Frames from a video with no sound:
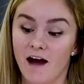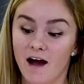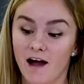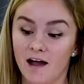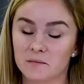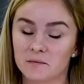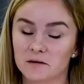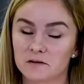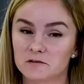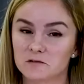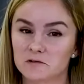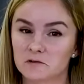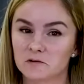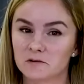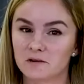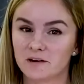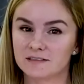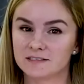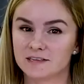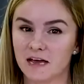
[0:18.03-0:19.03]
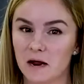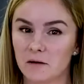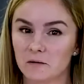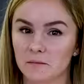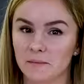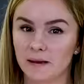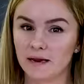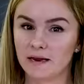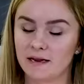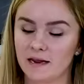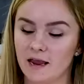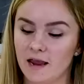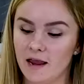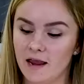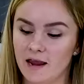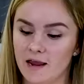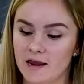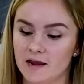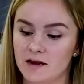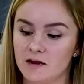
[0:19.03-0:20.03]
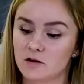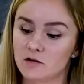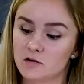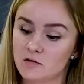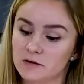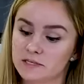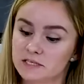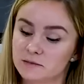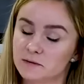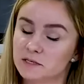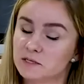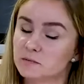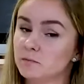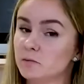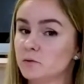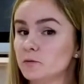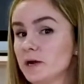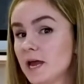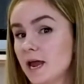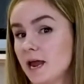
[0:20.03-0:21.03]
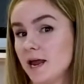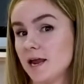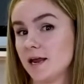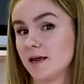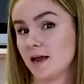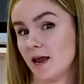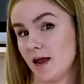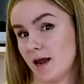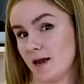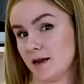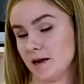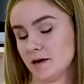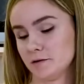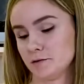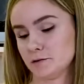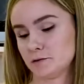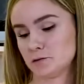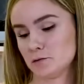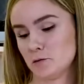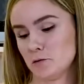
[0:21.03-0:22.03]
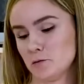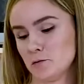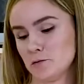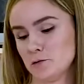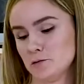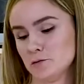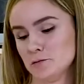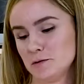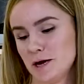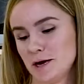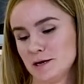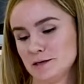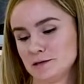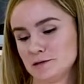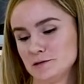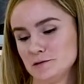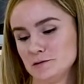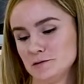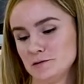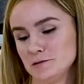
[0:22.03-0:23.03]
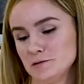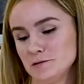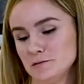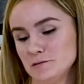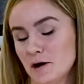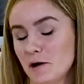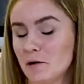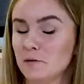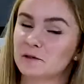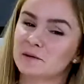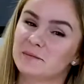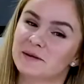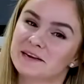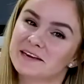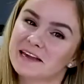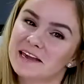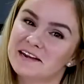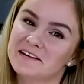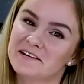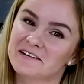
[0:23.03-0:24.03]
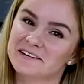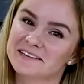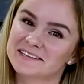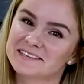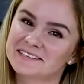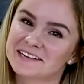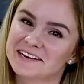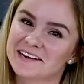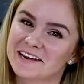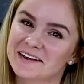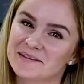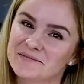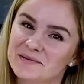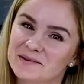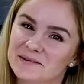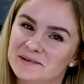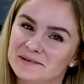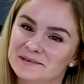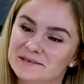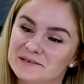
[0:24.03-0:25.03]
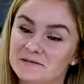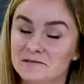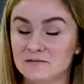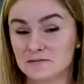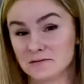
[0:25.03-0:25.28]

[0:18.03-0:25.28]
I'm going to show you guys how to make a Christmas bouquet cake. So you get to not only be a cake artist today, but also a